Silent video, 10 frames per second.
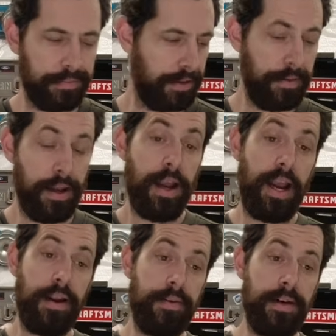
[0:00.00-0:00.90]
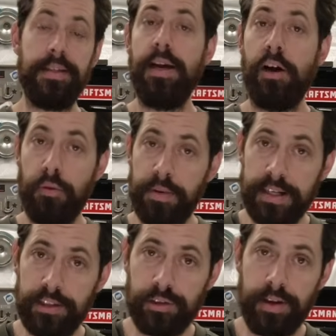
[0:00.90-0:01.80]
But anyways, hope you
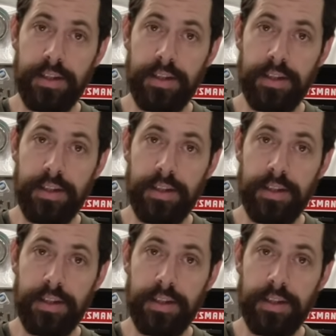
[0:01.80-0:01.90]
guys enjoyed